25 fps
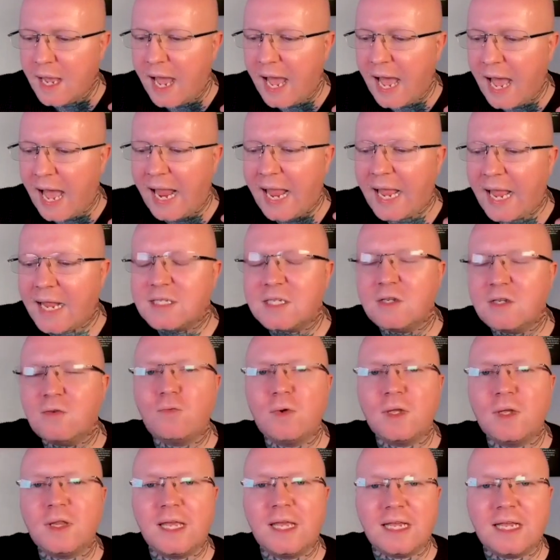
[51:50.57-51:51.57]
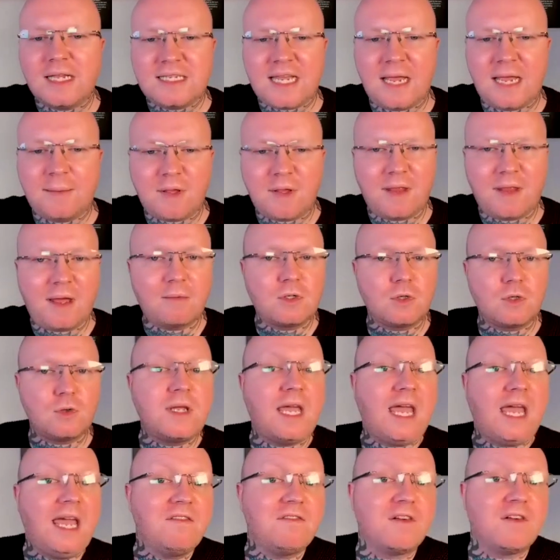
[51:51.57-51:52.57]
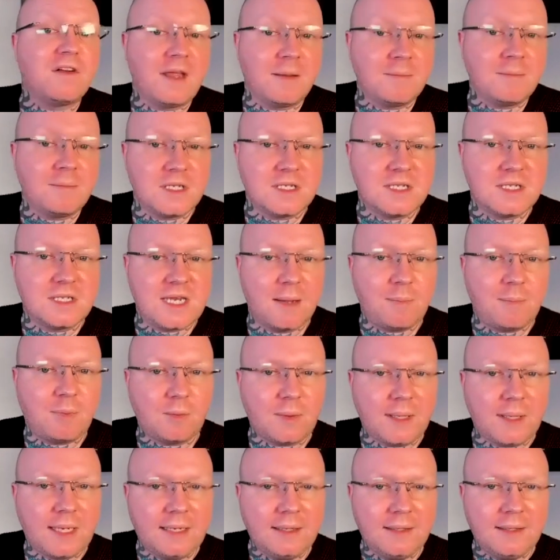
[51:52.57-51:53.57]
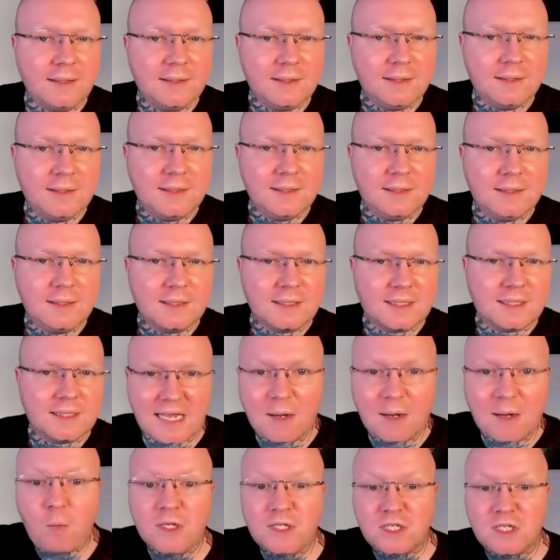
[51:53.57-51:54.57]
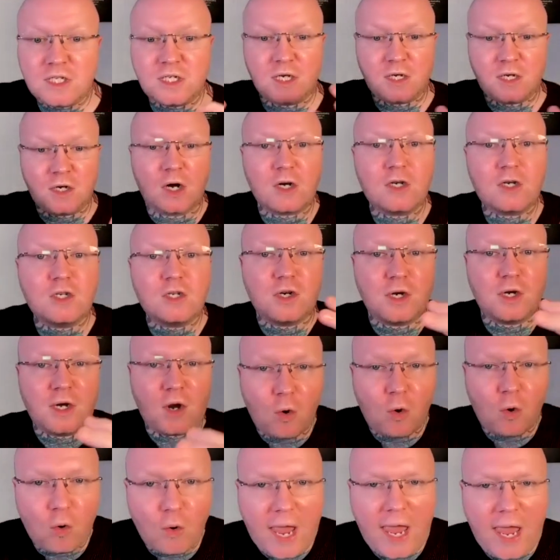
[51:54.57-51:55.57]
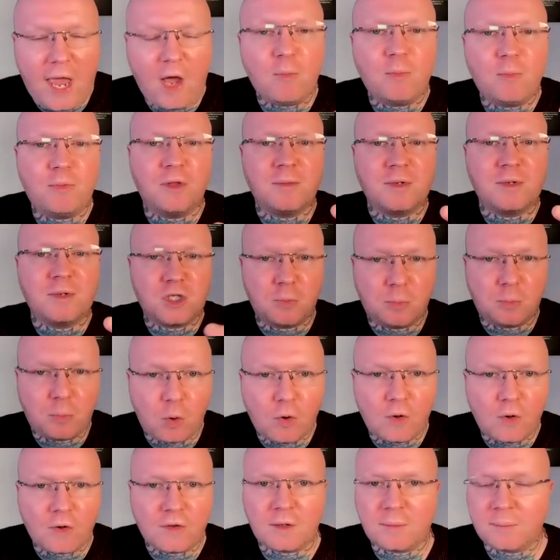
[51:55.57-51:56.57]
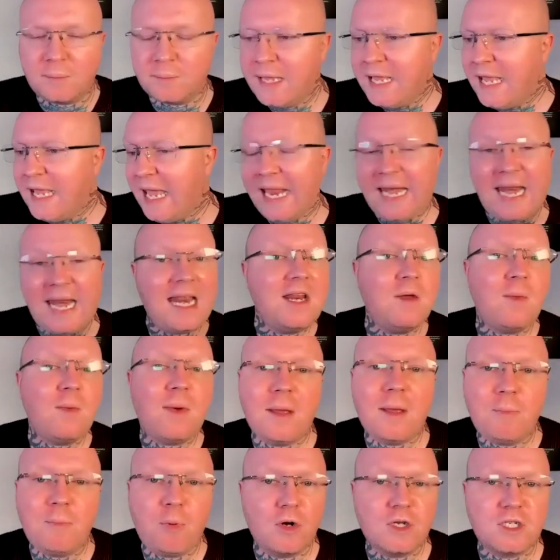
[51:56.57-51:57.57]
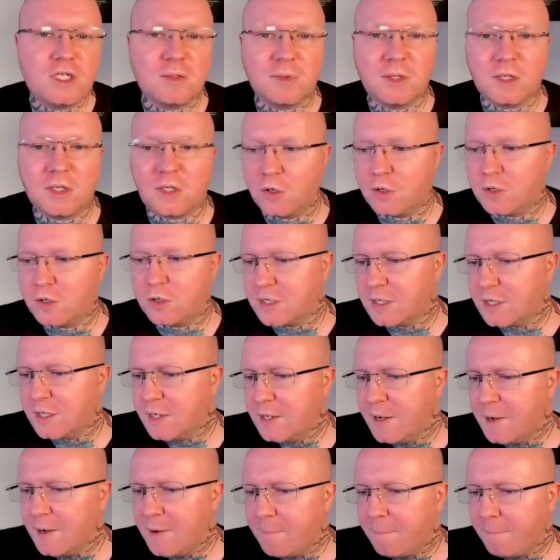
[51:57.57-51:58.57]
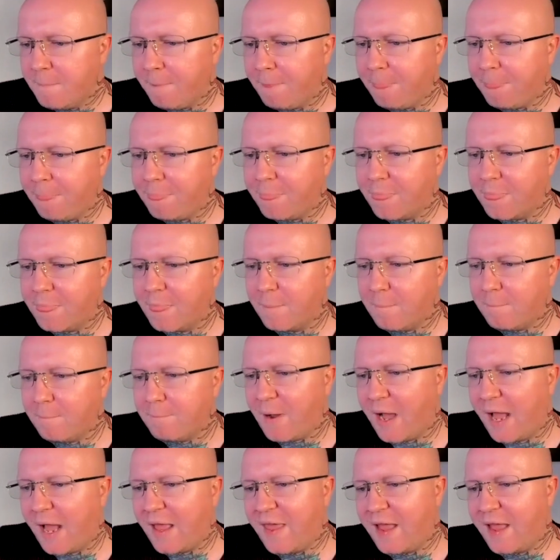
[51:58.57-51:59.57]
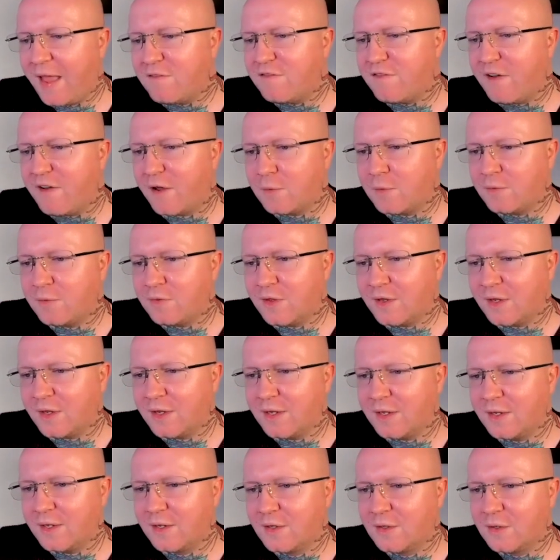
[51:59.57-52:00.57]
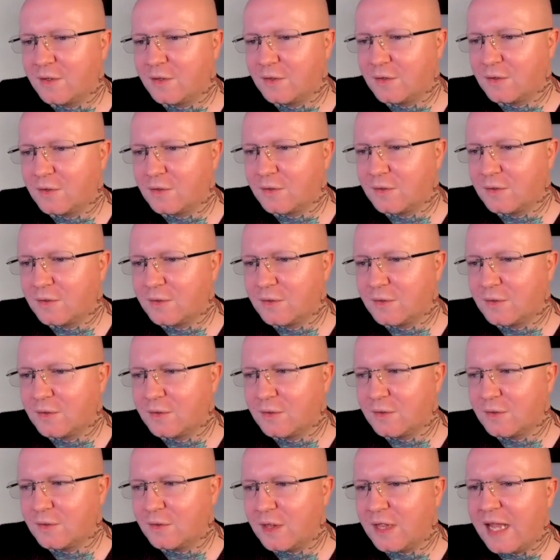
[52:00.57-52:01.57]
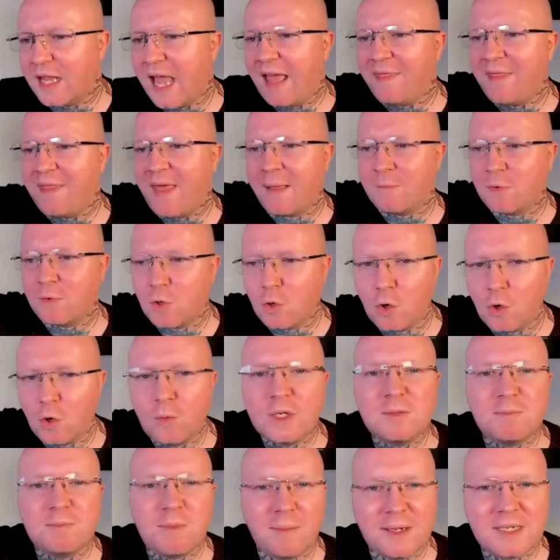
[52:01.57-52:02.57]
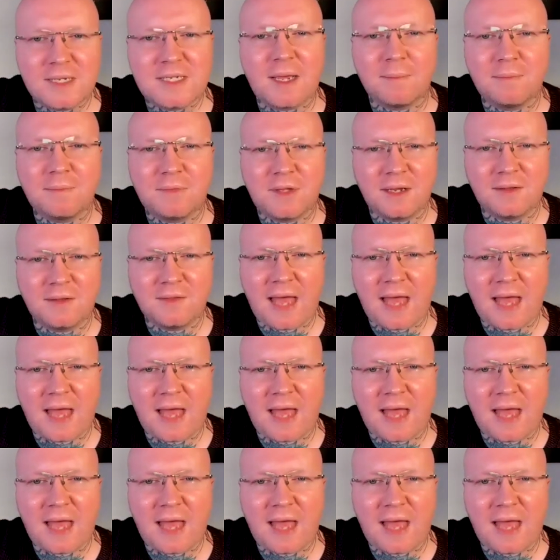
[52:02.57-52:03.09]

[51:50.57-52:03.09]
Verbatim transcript: I had to really accept that that was okay for them to step away. Because I wanted to nurture and help them and support them in any way I possibly could. But I then found that letting them go was maybe something